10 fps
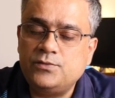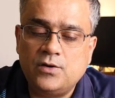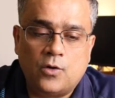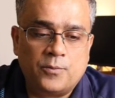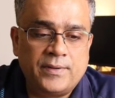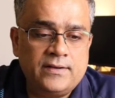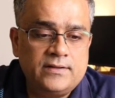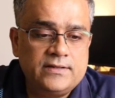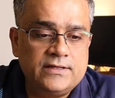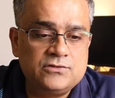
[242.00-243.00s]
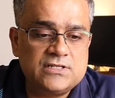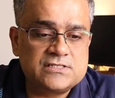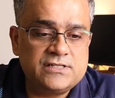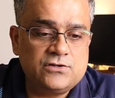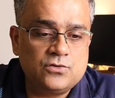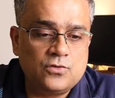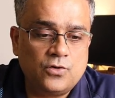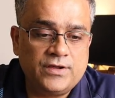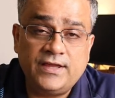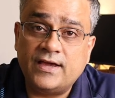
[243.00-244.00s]
will open, you just need to
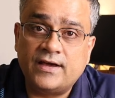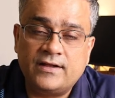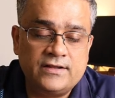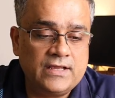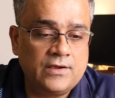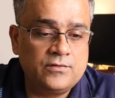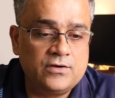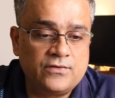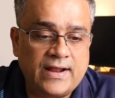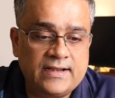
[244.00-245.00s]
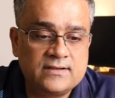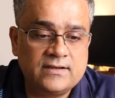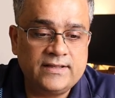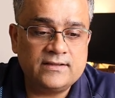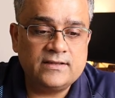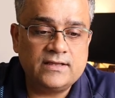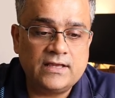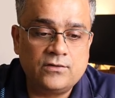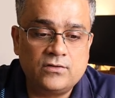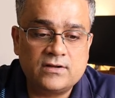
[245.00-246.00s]
go here, you need to right click,
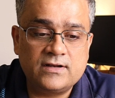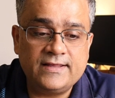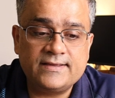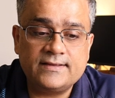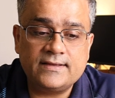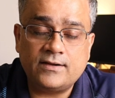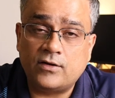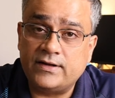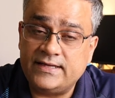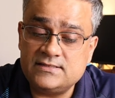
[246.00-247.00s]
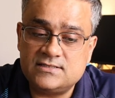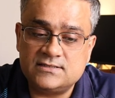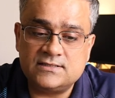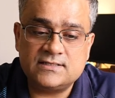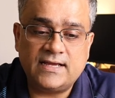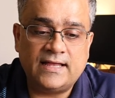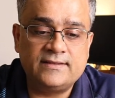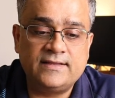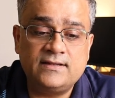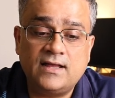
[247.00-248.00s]
you need to click on insert,
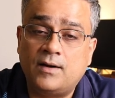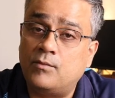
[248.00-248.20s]
and then a